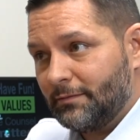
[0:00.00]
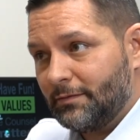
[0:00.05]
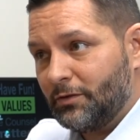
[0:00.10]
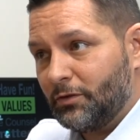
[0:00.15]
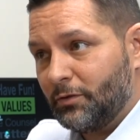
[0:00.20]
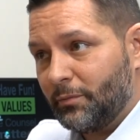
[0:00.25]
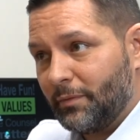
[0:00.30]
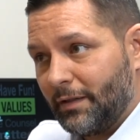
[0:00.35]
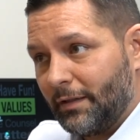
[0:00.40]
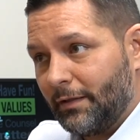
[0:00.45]
to
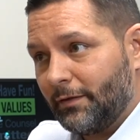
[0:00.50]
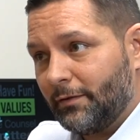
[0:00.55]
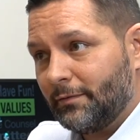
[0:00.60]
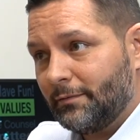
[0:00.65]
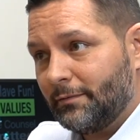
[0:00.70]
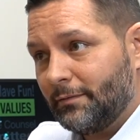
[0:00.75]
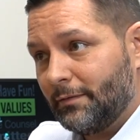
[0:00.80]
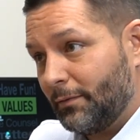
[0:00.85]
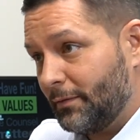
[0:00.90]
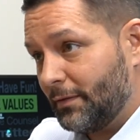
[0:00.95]
your
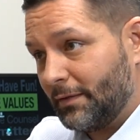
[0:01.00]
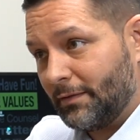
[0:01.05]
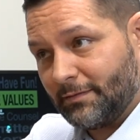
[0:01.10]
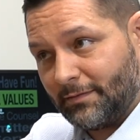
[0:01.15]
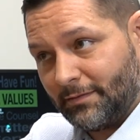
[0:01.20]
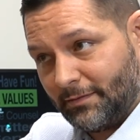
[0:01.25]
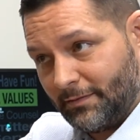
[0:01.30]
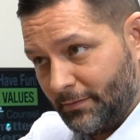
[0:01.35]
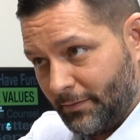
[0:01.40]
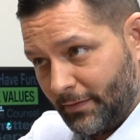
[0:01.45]
buyer. No one
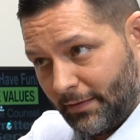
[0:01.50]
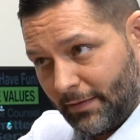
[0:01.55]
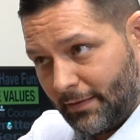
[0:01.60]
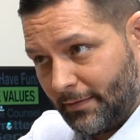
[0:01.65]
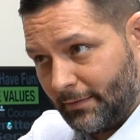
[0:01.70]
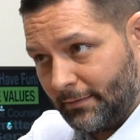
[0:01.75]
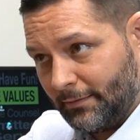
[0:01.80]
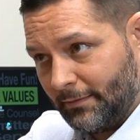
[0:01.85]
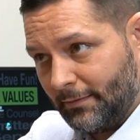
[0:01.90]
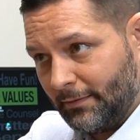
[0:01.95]
else is doing
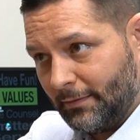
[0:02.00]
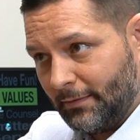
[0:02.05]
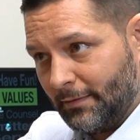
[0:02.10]
that.